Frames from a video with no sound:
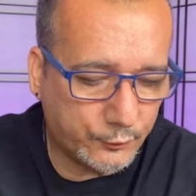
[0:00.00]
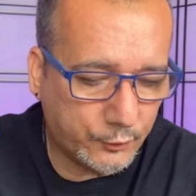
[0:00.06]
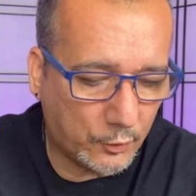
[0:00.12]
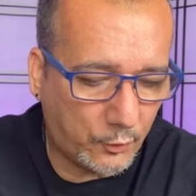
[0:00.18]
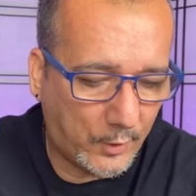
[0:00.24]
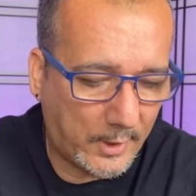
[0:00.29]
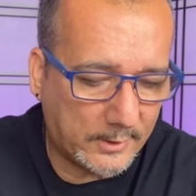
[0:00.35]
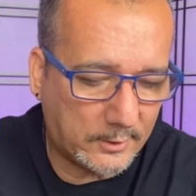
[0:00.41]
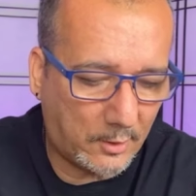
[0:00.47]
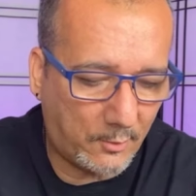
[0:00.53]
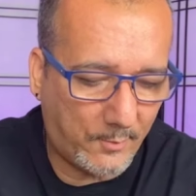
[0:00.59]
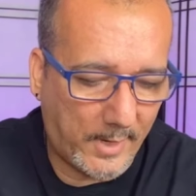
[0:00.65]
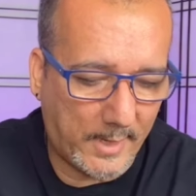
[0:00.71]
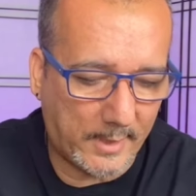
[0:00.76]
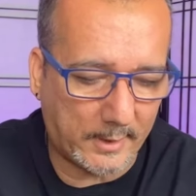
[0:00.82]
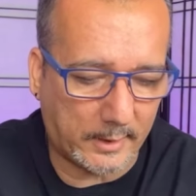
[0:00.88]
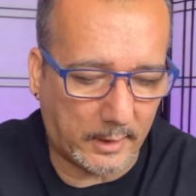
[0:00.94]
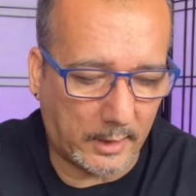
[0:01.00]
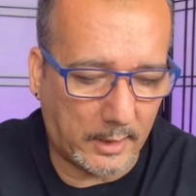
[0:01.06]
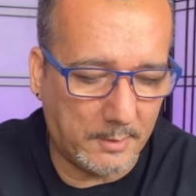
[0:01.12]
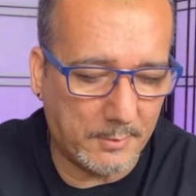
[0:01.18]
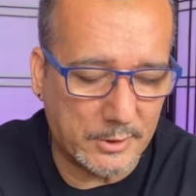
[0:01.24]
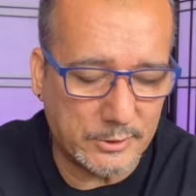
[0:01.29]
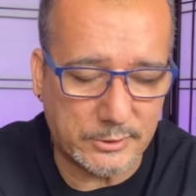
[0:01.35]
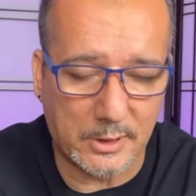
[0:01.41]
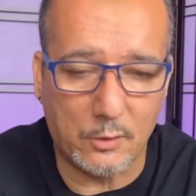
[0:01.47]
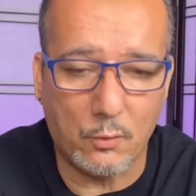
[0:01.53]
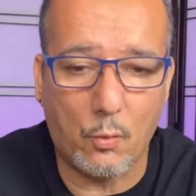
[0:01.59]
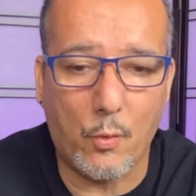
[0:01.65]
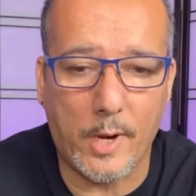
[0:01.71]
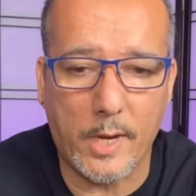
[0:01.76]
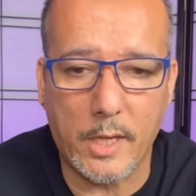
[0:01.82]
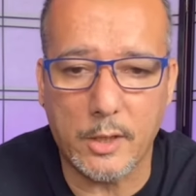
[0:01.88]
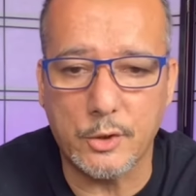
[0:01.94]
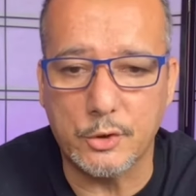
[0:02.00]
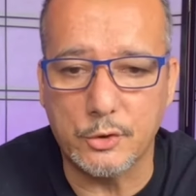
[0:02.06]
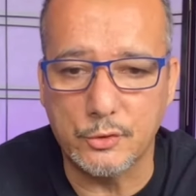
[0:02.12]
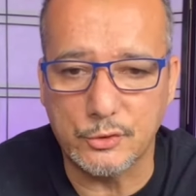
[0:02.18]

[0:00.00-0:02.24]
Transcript: to create dramatic image and when you